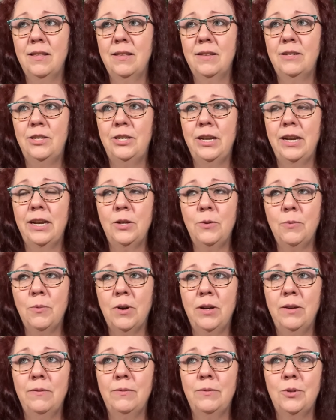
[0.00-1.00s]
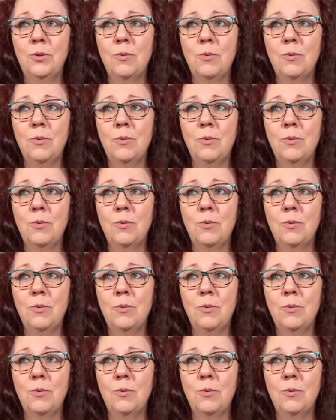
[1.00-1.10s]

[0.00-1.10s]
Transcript: January of